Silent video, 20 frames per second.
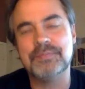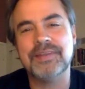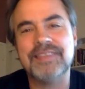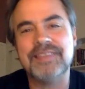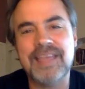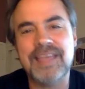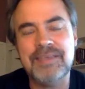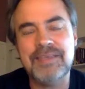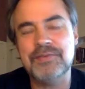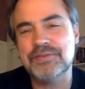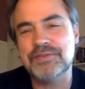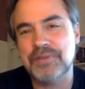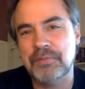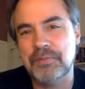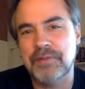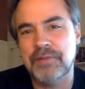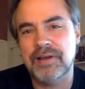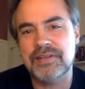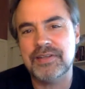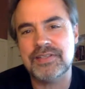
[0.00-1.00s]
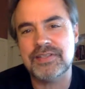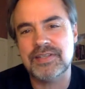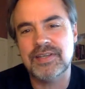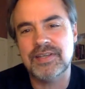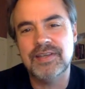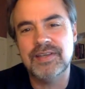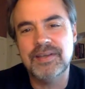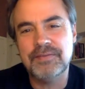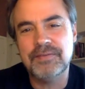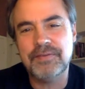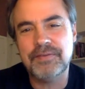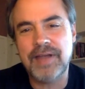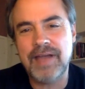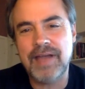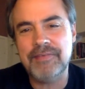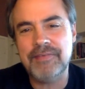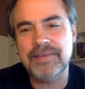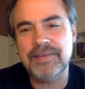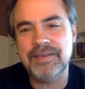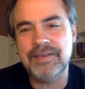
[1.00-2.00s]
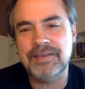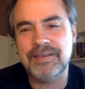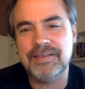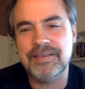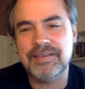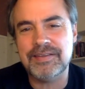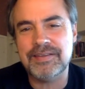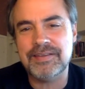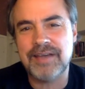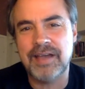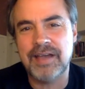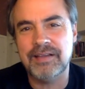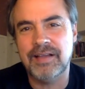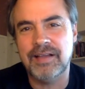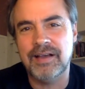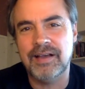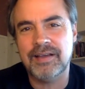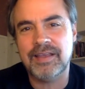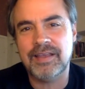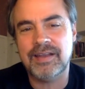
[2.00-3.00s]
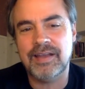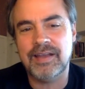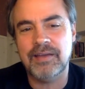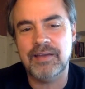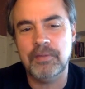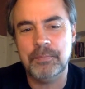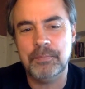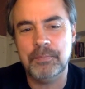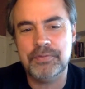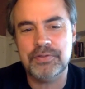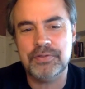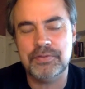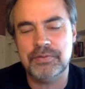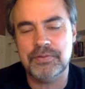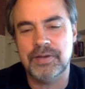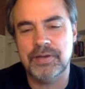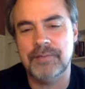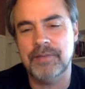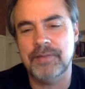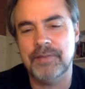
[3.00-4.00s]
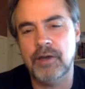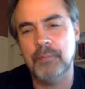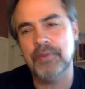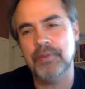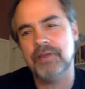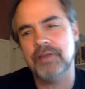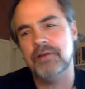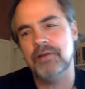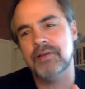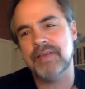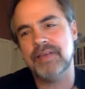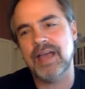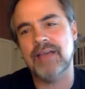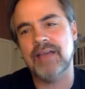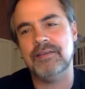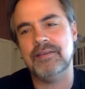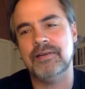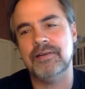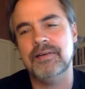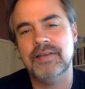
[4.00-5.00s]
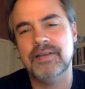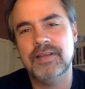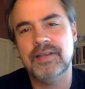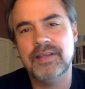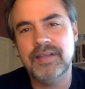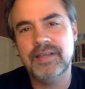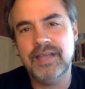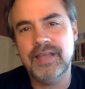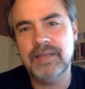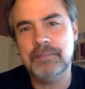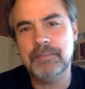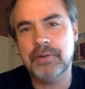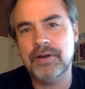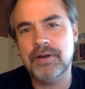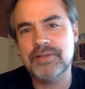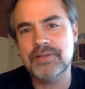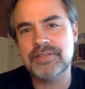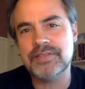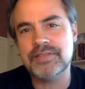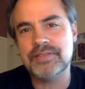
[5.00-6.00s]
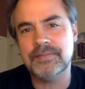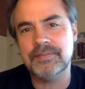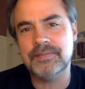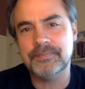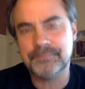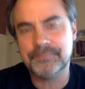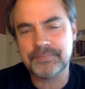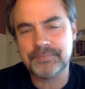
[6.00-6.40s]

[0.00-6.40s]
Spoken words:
But thank you so much for having the dialogue, and I hope we can all gather in person